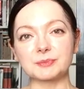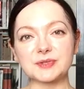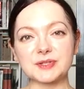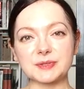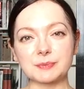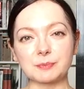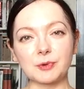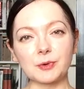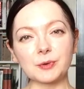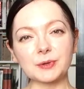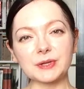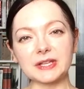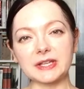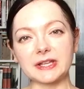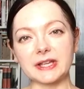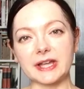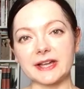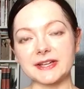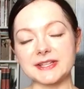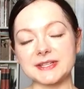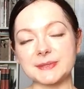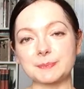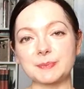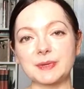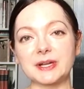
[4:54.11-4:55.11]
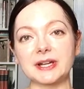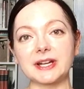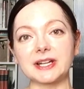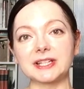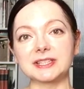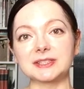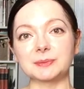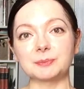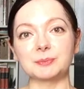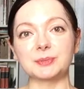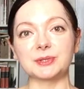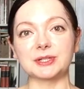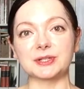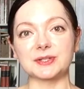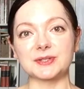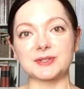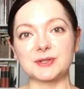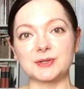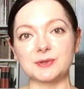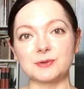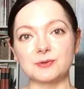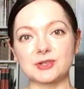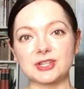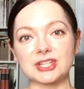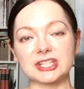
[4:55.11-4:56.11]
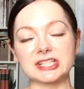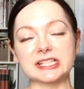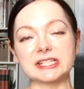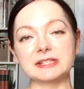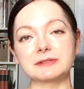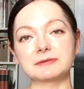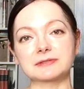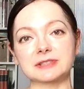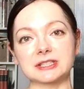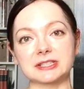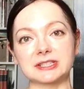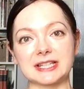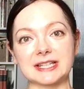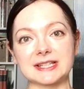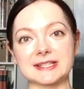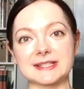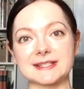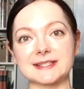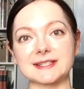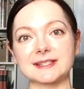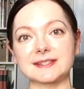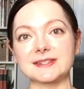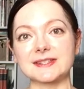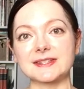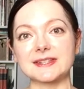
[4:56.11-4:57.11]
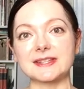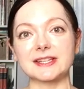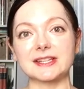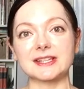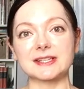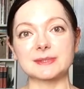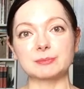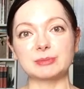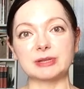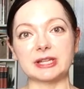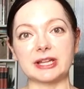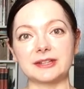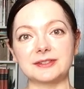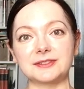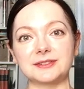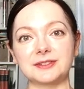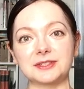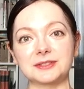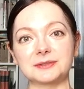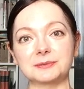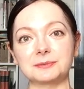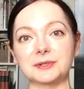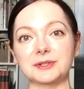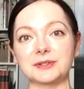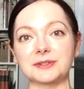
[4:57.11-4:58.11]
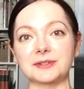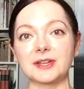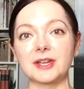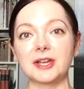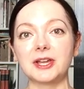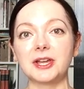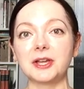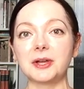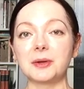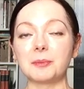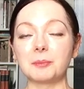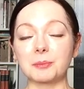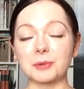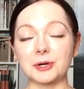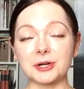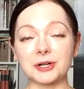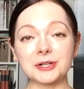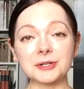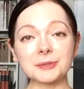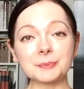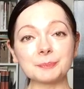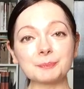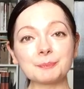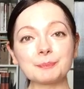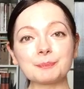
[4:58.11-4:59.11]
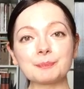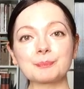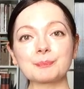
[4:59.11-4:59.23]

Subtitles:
smoky aspect because usually frankincense is blended with myrrh,